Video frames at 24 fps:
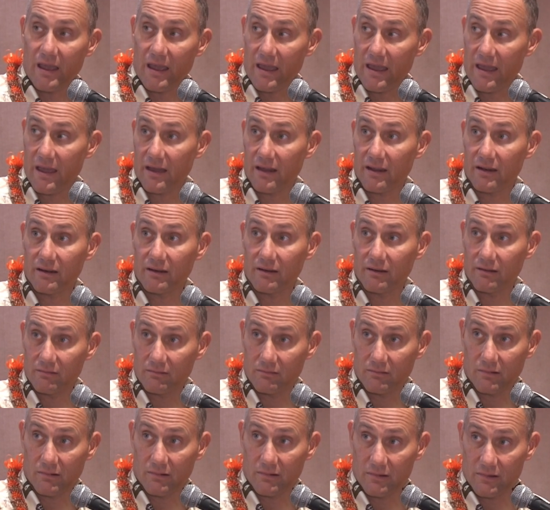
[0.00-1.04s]
And
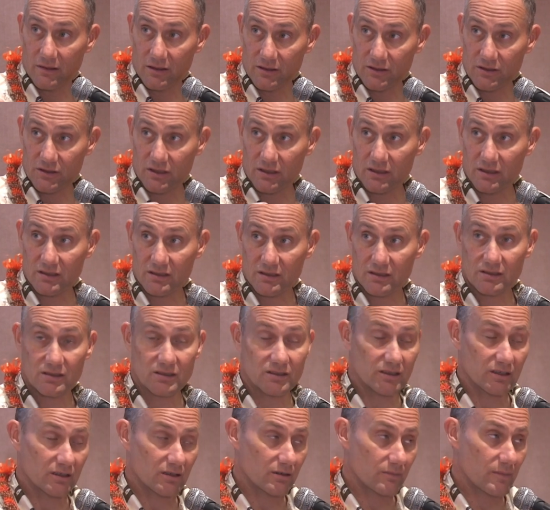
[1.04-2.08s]
she is
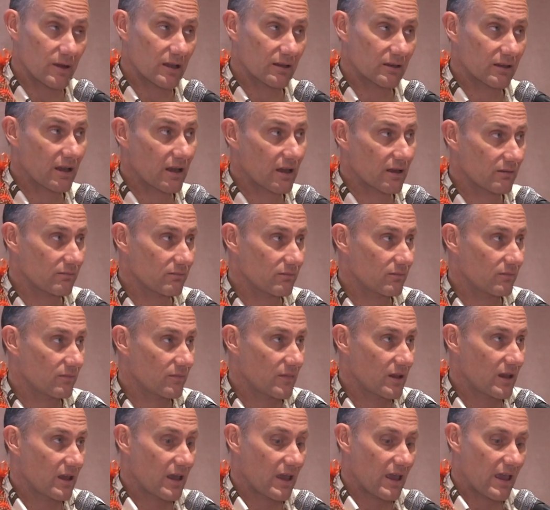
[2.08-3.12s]
sincere about that.
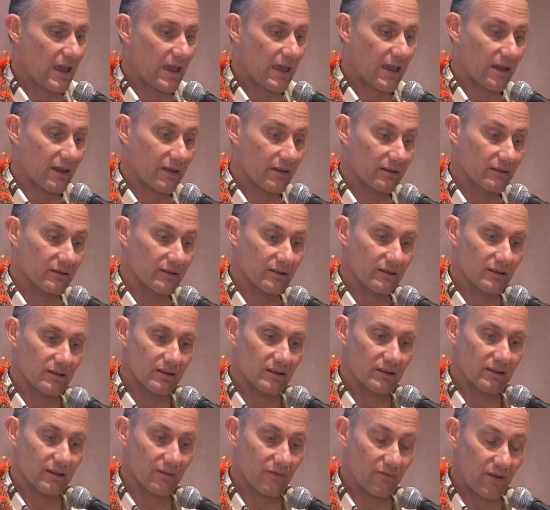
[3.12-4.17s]
And
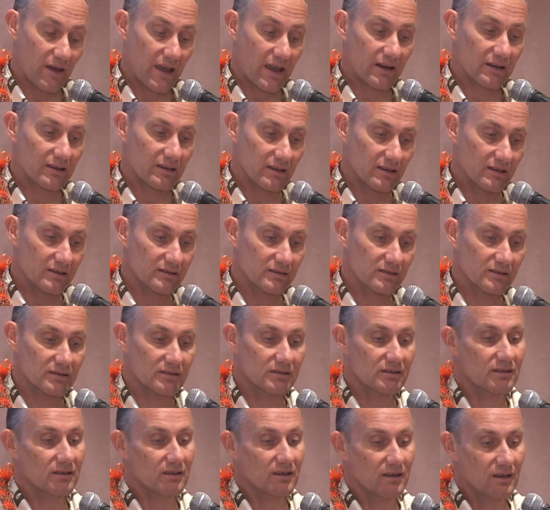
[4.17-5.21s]
the fact is
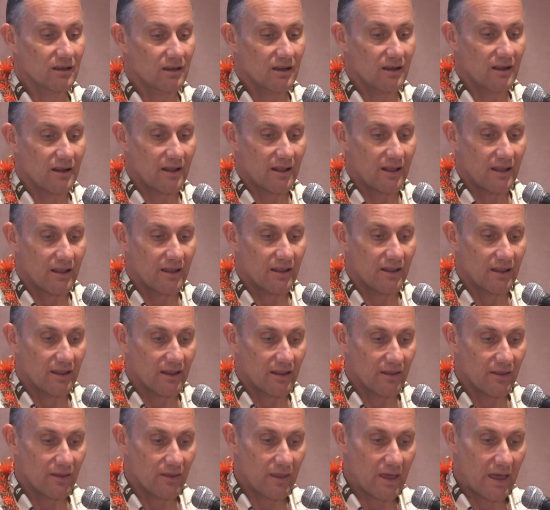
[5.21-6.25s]

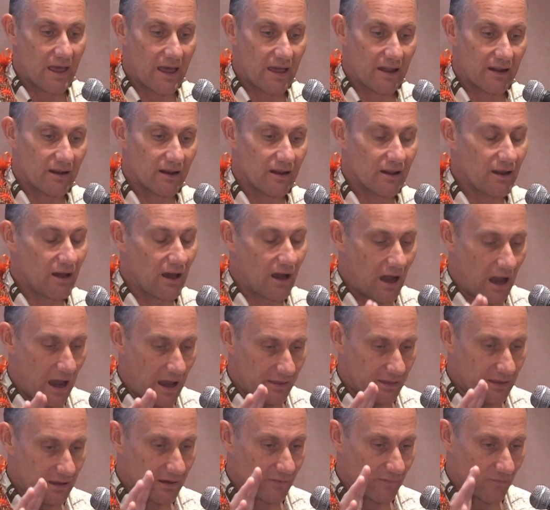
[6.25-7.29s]
that I
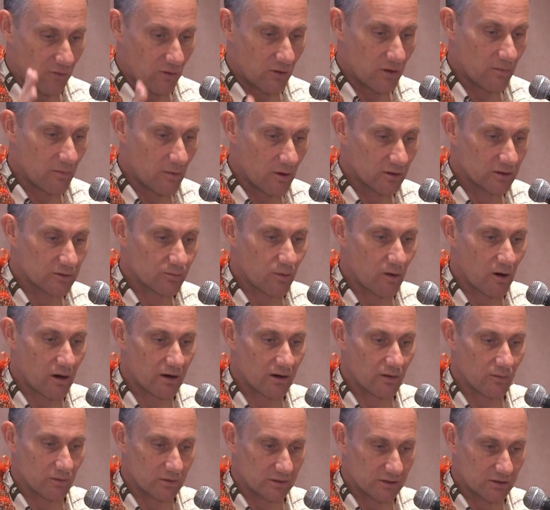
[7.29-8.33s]
think for the most
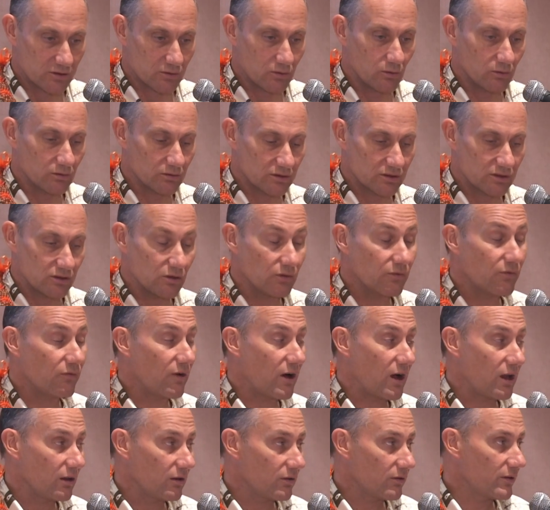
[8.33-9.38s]
part, when schools do
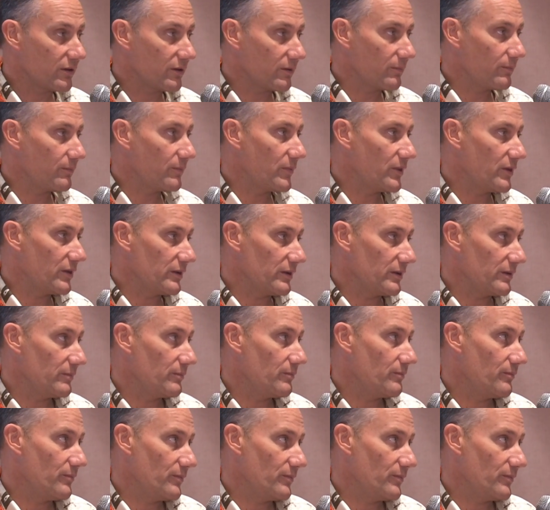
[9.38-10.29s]
follow the